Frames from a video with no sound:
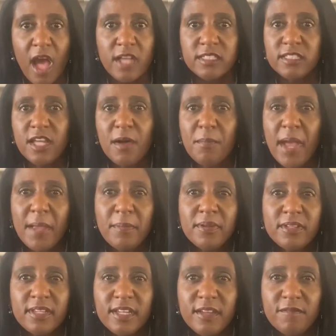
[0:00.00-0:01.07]
Some may
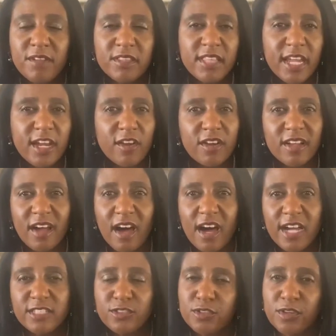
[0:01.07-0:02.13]
believe that they are
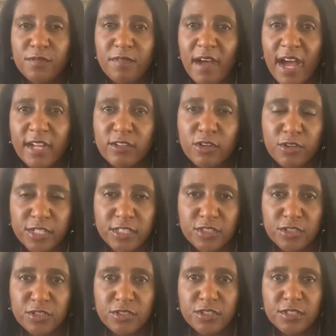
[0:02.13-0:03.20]
gods or divine
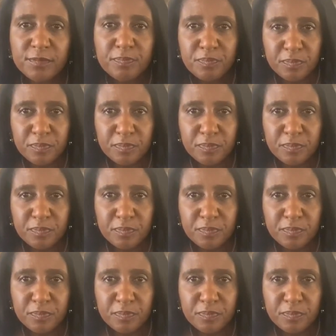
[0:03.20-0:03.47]
creatures.